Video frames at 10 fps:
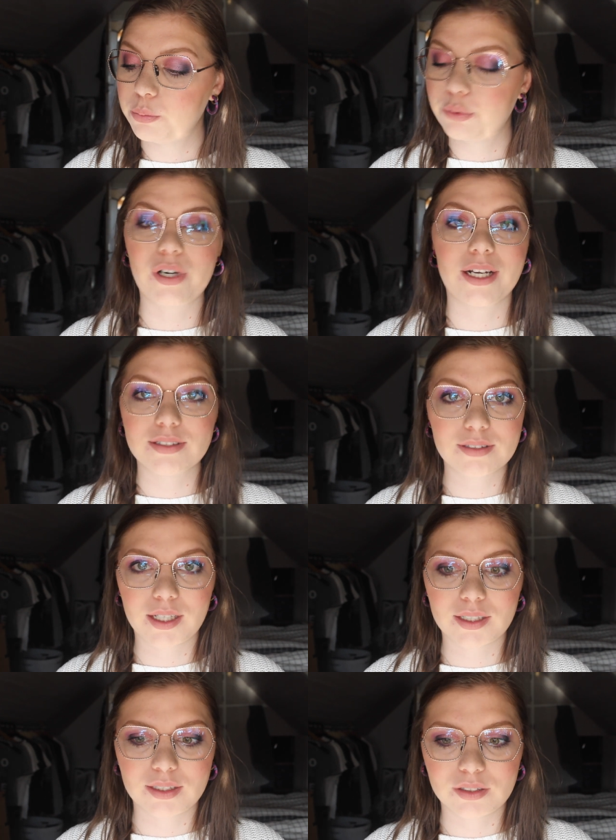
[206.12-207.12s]
price
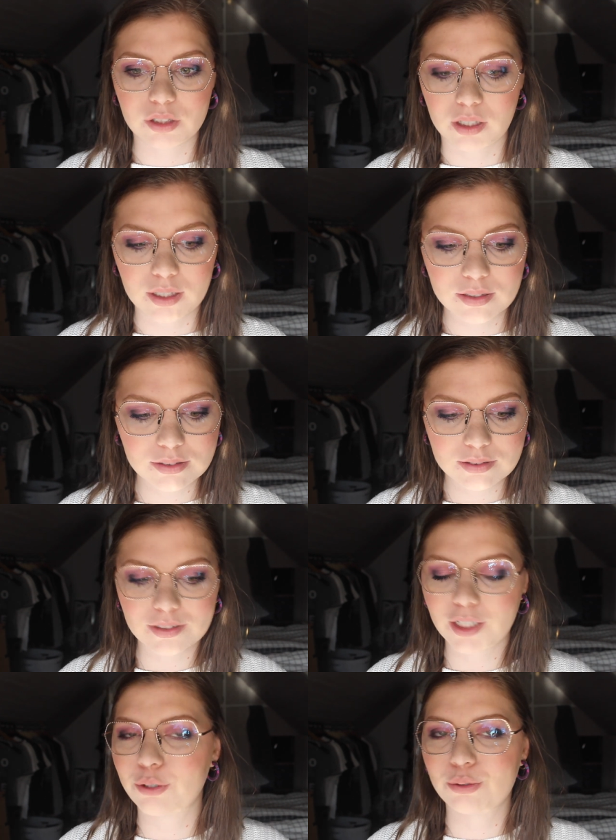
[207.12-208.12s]
tag in dollars.
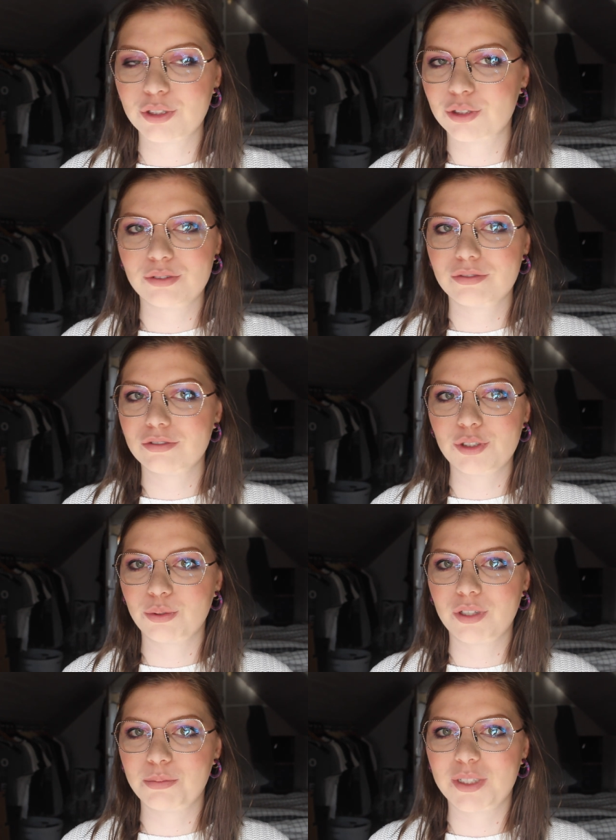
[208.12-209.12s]
I only
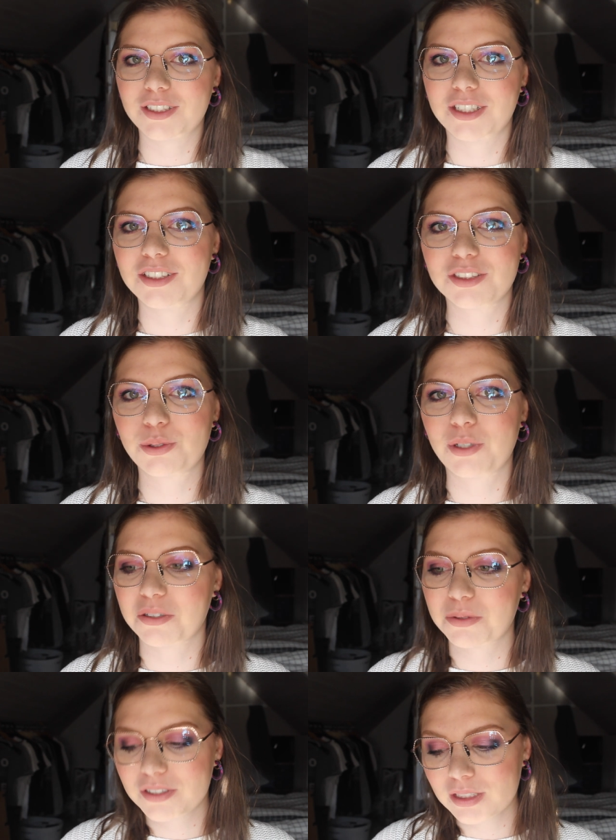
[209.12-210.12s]
know them in Danish
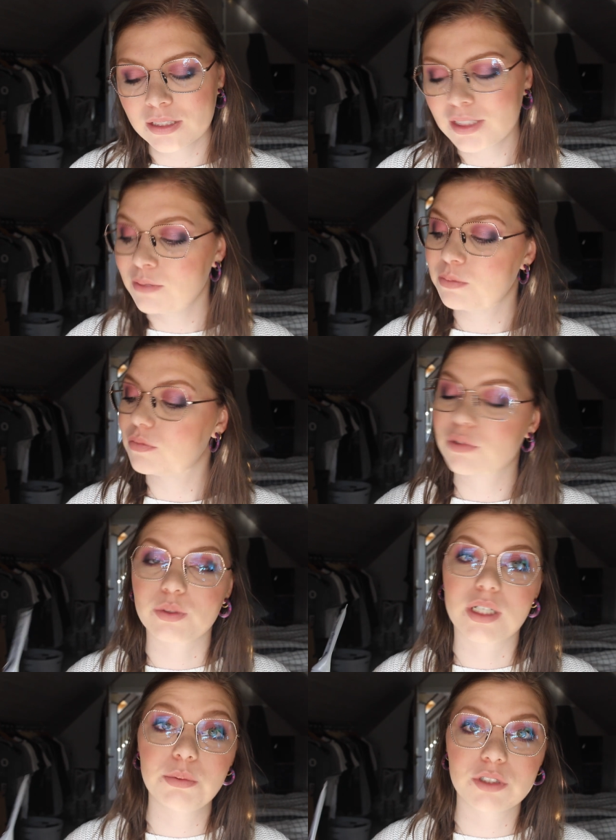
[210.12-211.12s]
crowns,
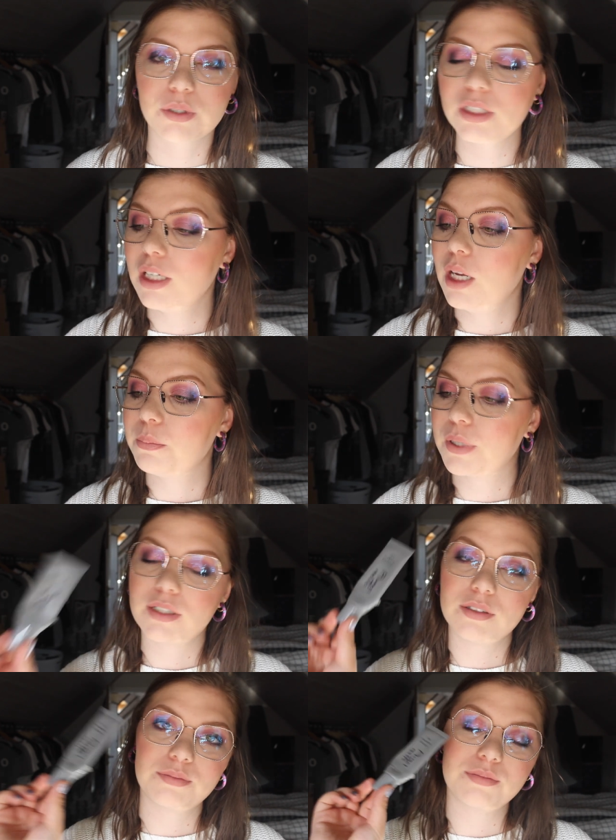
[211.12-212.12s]
so I'm sorry,
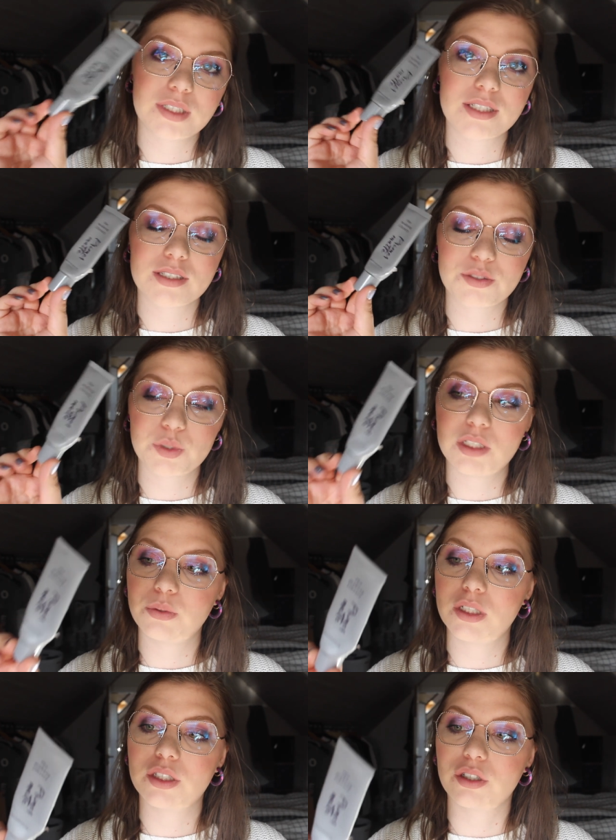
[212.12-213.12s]
but this is really,
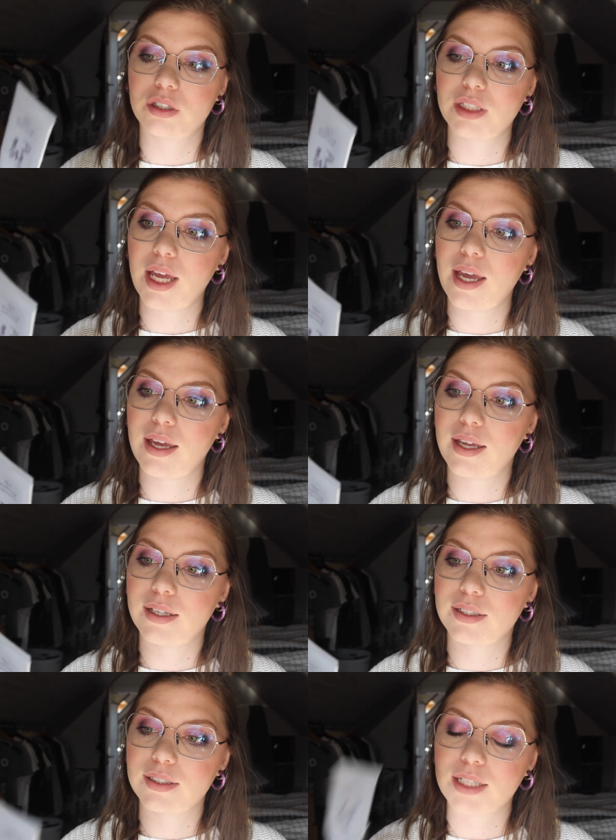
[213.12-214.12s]
really good,
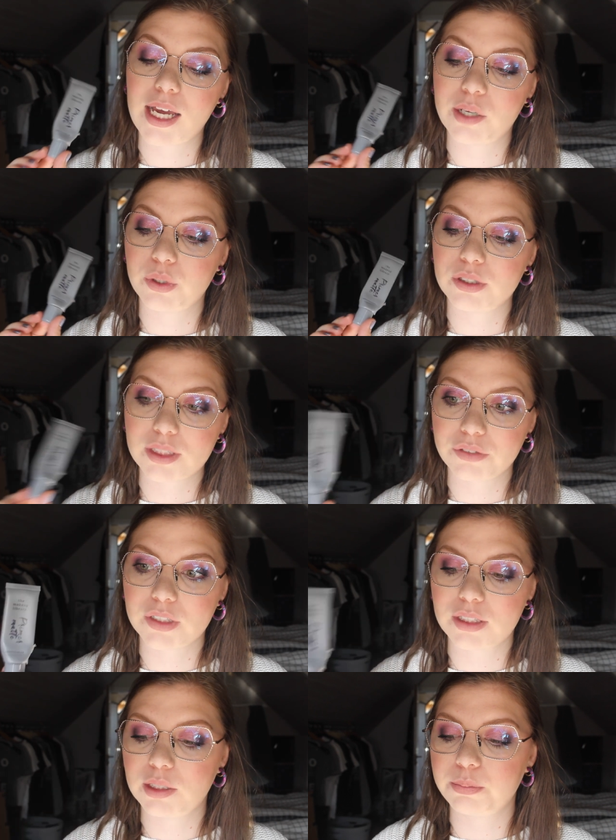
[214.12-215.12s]
and I will
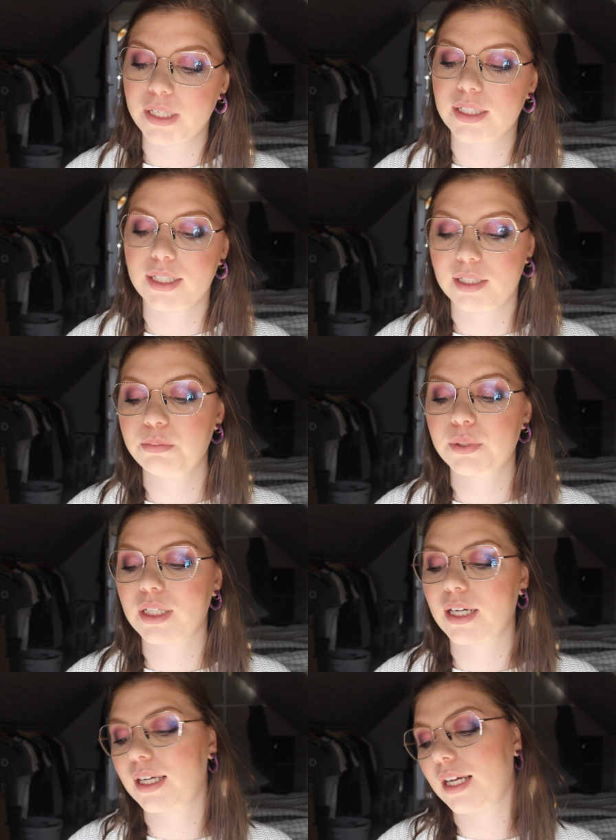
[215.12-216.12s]
definitely buy it again, but
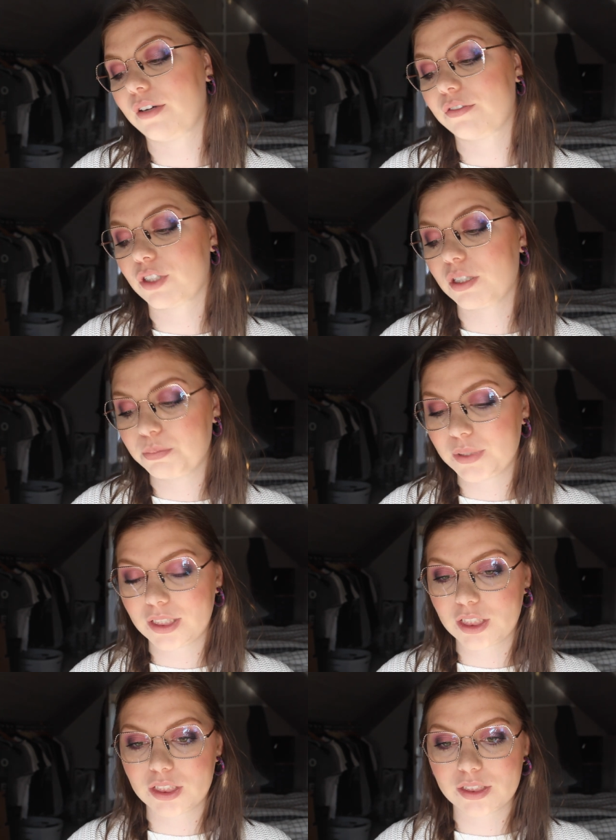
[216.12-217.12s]
I have not
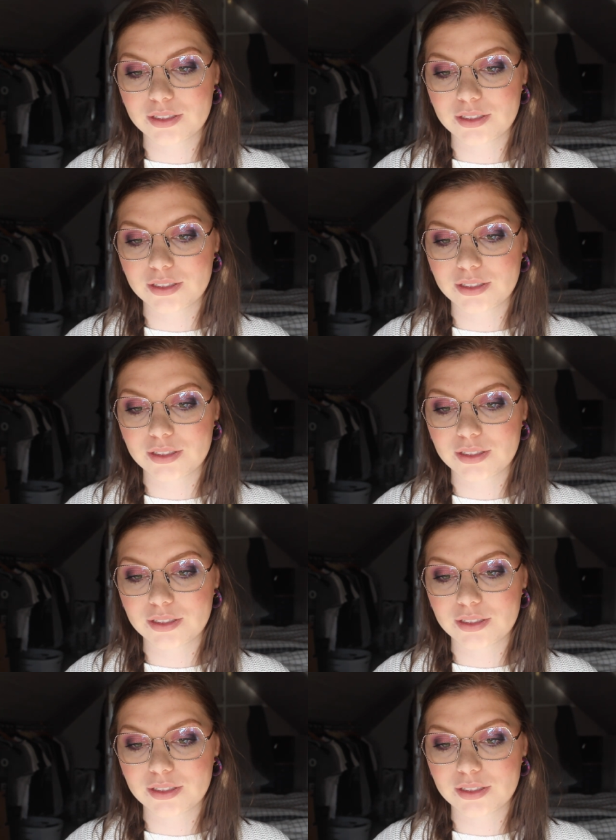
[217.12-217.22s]
been